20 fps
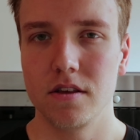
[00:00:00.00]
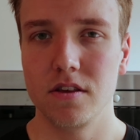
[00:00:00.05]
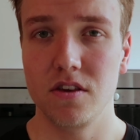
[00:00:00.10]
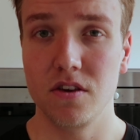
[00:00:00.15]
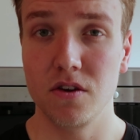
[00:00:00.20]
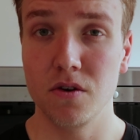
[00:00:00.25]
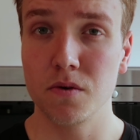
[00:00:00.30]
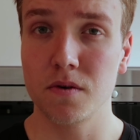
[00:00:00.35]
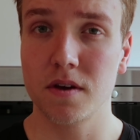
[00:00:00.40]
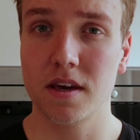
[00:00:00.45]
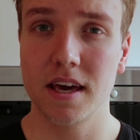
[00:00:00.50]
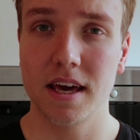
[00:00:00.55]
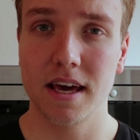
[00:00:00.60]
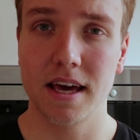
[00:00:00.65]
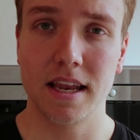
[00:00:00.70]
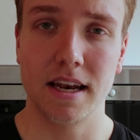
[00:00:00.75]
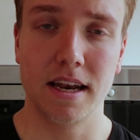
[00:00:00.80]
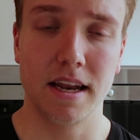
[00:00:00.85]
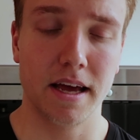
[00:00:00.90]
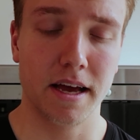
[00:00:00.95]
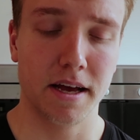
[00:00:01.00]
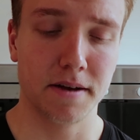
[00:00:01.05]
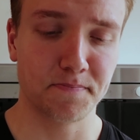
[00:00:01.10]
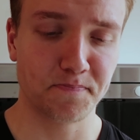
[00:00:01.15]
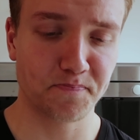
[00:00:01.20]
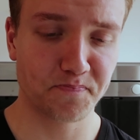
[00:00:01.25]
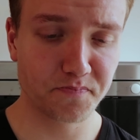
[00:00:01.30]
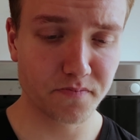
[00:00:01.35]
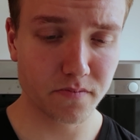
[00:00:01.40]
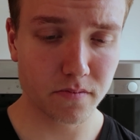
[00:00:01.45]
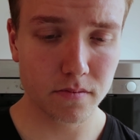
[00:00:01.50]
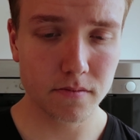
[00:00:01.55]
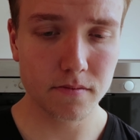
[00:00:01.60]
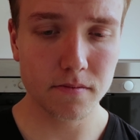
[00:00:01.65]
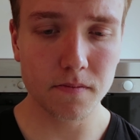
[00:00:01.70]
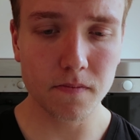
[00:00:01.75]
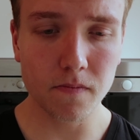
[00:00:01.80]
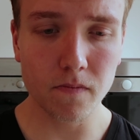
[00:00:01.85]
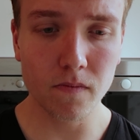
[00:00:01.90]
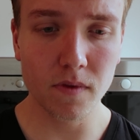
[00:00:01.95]
you can uh,
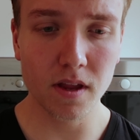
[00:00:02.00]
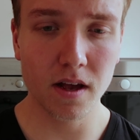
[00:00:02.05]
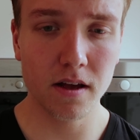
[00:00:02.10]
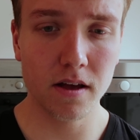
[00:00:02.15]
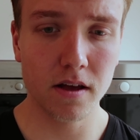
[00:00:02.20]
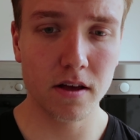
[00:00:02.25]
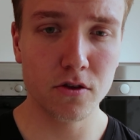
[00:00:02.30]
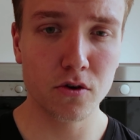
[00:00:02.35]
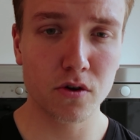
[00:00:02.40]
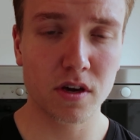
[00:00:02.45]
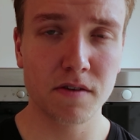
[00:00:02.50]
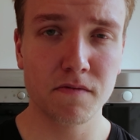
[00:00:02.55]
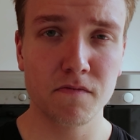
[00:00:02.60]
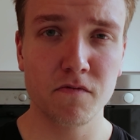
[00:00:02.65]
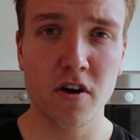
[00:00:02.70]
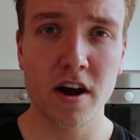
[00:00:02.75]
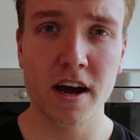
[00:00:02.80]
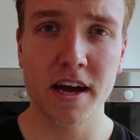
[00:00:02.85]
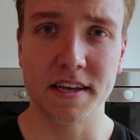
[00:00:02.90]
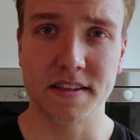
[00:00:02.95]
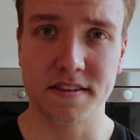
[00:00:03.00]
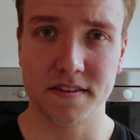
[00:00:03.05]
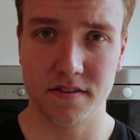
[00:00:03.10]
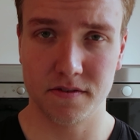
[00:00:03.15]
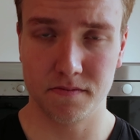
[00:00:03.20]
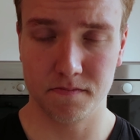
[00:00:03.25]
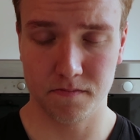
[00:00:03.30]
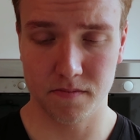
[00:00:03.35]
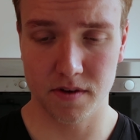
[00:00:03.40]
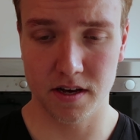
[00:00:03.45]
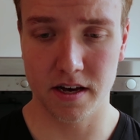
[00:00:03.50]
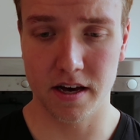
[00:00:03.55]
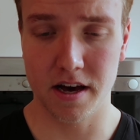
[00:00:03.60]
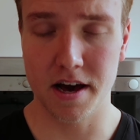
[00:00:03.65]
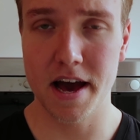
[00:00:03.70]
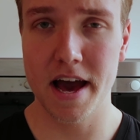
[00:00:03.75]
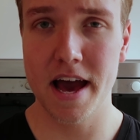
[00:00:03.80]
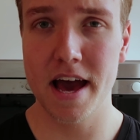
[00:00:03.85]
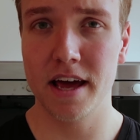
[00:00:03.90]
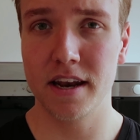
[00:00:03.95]
you can write a
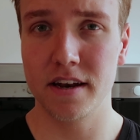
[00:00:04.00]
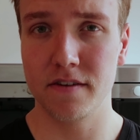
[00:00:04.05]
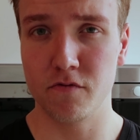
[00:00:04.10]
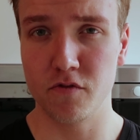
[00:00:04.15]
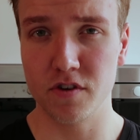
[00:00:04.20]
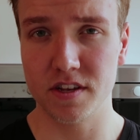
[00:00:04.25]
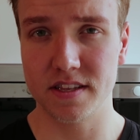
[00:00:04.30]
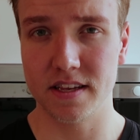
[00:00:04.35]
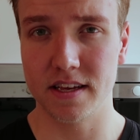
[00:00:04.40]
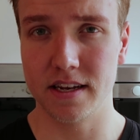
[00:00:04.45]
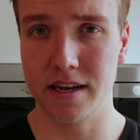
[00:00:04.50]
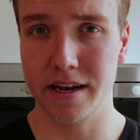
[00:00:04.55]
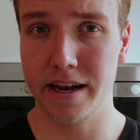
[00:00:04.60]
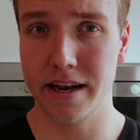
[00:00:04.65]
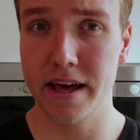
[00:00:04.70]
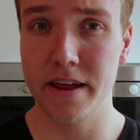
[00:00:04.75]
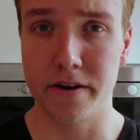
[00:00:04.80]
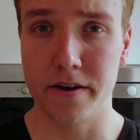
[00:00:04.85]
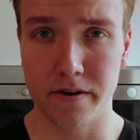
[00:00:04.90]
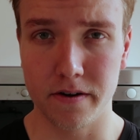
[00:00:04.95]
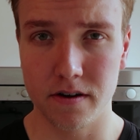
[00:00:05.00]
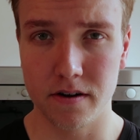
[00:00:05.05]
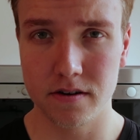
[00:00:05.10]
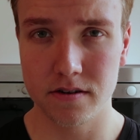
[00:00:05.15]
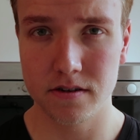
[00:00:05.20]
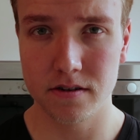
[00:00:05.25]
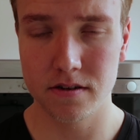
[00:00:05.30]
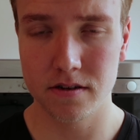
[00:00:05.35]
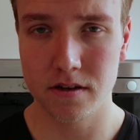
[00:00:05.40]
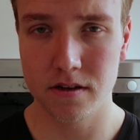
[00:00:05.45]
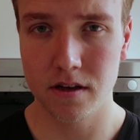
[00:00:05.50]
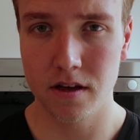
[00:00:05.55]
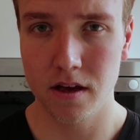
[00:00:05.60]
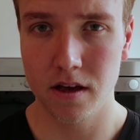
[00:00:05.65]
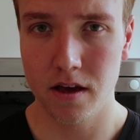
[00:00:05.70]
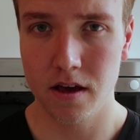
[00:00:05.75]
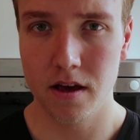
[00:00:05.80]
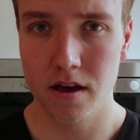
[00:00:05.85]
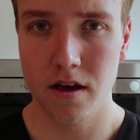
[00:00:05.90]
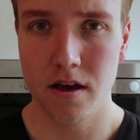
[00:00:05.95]
handwritten letter.
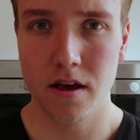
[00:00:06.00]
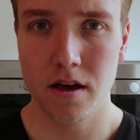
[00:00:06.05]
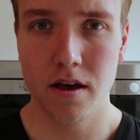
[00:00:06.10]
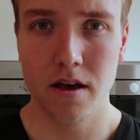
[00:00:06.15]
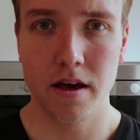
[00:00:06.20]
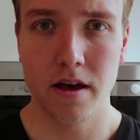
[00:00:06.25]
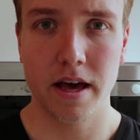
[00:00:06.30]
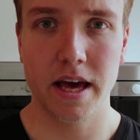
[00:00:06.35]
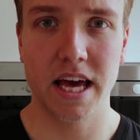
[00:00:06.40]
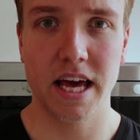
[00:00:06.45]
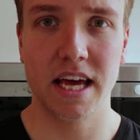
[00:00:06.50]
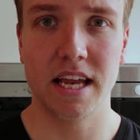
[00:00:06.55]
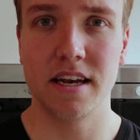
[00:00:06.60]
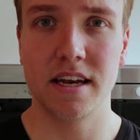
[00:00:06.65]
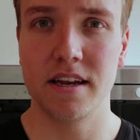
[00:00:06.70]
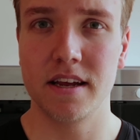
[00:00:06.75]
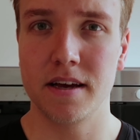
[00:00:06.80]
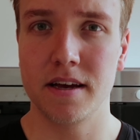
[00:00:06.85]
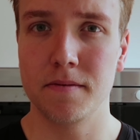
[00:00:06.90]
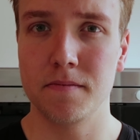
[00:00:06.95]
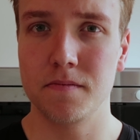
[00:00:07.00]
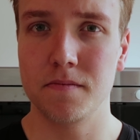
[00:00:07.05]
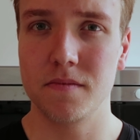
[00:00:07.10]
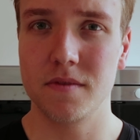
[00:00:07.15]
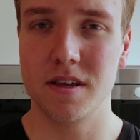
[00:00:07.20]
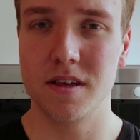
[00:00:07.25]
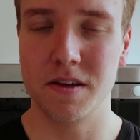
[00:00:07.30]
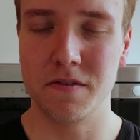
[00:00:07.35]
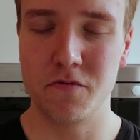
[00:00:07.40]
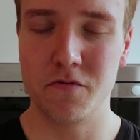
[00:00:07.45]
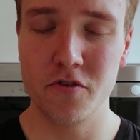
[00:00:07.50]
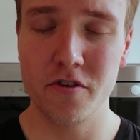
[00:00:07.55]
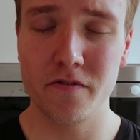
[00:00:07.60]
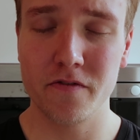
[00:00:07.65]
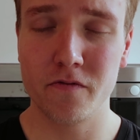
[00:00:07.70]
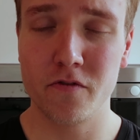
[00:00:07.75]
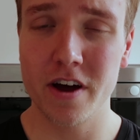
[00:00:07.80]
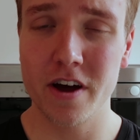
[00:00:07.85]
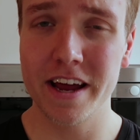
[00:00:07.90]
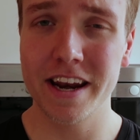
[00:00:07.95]
And uh,
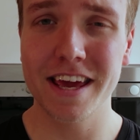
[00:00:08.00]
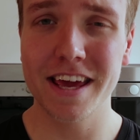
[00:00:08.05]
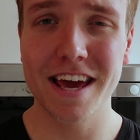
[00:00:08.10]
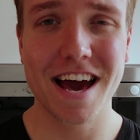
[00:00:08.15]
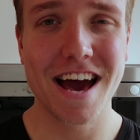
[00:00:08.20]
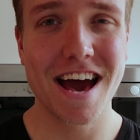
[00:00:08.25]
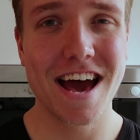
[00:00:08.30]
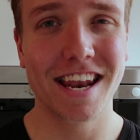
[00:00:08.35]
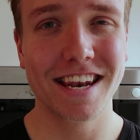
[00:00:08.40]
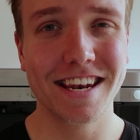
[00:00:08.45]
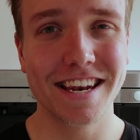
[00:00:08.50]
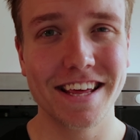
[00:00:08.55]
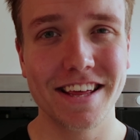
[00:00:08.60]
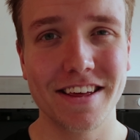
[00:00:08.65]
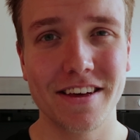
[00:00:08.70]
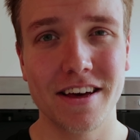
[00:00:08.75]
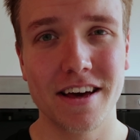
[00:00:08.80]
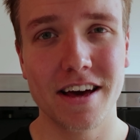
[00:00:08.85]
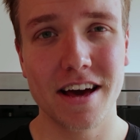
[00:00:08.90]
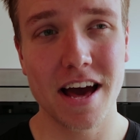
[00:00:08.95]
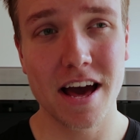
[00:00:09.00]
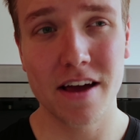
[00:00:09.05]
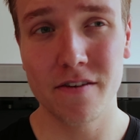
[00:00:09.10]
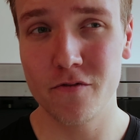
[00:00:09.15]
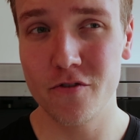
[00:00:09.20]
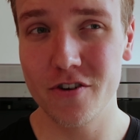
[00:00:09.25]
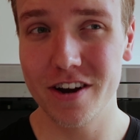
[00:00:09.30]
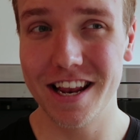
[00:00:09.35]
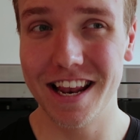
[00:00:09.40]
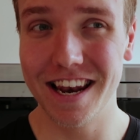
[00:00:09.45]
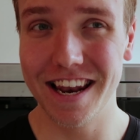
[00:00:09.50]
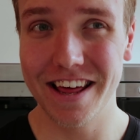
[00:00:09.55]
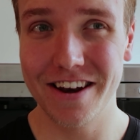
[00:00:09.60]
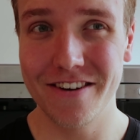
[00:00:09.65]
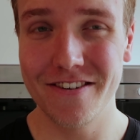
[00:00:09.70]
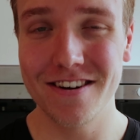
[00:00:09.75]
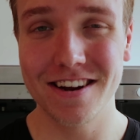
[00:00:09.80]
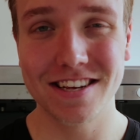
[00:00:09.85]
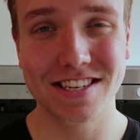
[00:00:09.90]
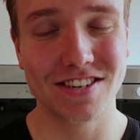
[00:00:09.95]
writing a, hand a handwritten
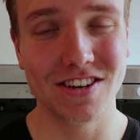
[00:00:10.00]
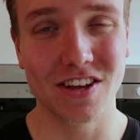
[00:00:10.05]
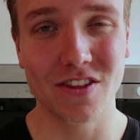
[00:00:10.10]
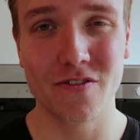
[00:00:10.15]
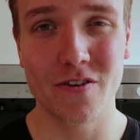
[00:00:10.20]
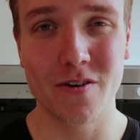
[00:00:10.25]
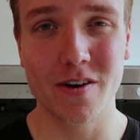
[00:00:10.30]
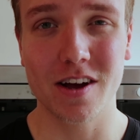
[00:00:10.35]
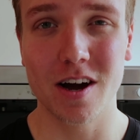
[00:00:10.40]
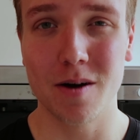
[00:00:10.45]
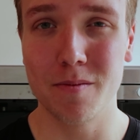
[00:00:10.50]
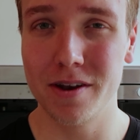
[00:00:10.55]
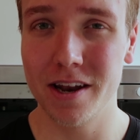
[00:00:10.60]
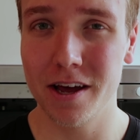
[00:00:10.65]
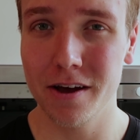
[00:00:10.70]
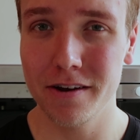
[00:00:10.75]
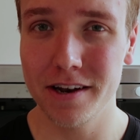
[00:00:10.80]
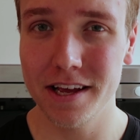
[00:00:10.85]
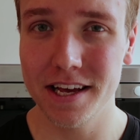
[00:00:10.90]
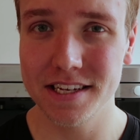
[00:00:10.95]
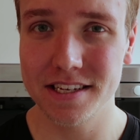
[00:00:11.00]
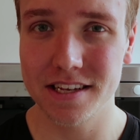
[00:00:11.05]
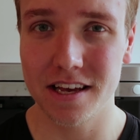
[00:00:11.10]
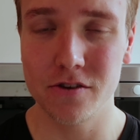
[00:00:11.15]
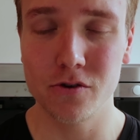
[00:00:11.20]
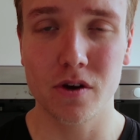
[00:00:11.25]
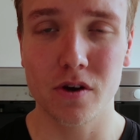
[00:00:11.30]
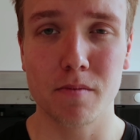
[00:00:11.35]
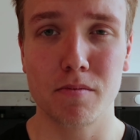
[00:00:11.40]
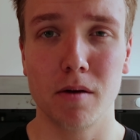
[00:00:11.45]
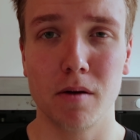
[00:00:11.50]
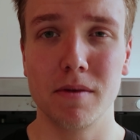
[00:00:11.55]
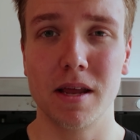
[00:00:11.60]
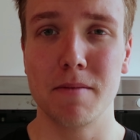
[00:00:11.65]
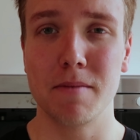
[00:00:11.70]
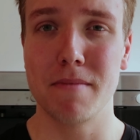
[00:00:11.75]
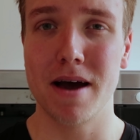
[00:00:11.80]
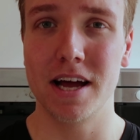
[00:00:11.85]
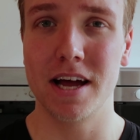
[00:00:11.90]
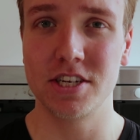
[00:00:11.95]
letter is not very common nowadays. You can
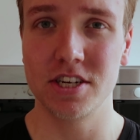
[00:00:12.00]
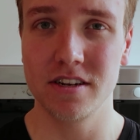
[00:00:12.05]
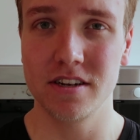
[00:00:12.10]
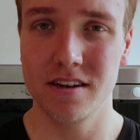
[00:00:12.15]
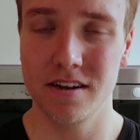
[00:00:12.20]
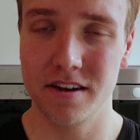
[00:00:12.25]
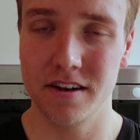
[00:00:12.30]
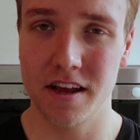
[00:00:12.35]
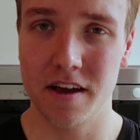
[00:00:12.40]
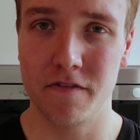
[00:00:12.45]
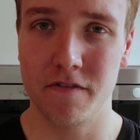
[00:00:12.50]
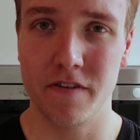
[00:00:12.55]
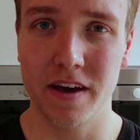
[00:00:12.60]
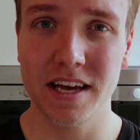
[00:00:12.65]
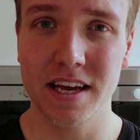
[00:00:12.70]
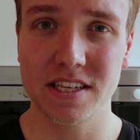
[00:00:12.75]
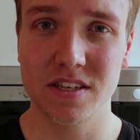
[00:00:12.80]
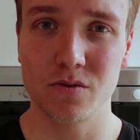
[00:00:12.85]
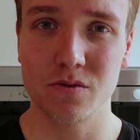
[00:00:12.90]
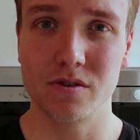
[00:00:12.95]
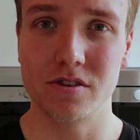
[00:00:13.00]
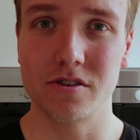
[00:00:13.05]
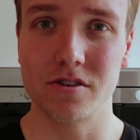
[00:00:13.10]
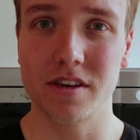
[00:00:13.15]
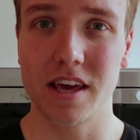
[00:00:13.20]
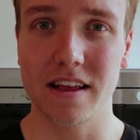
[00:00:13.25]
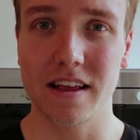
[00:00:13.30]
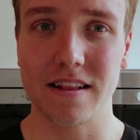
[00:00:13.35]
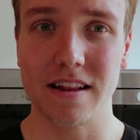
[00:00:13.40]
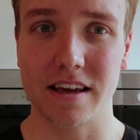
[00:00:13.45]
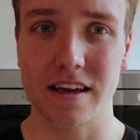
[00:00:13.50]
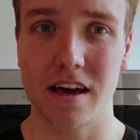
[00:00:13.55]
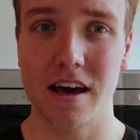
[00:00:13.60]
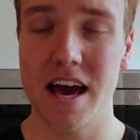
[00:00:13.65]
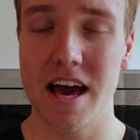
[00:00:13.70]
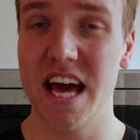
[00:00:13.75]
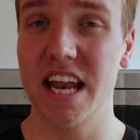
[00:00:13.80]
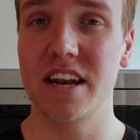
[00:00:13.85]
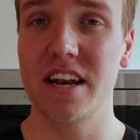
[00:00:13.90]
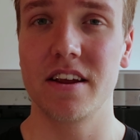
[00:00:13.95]
probably imagine the effects when you get like a
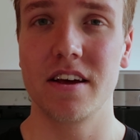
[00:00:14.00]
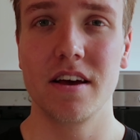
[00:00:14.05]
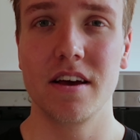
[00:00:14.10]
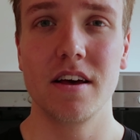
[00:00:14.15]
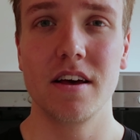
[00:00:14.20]
hand.